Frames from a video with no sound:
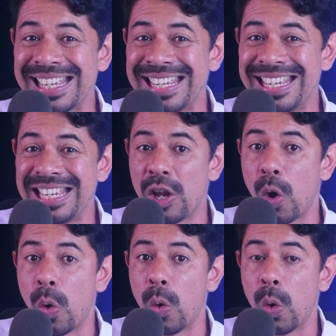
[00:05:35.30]
e,
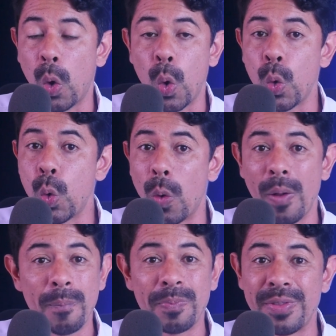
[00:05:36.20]
o, u.
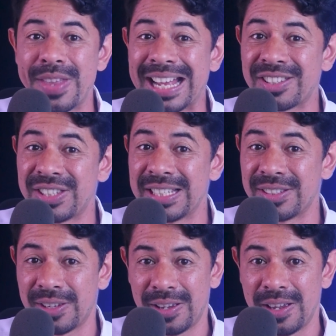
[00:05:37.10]
That's
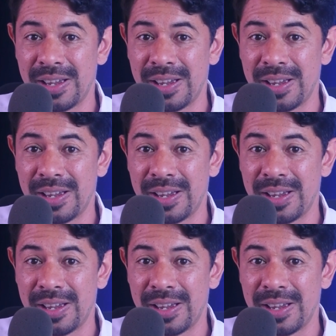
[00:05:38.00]
it.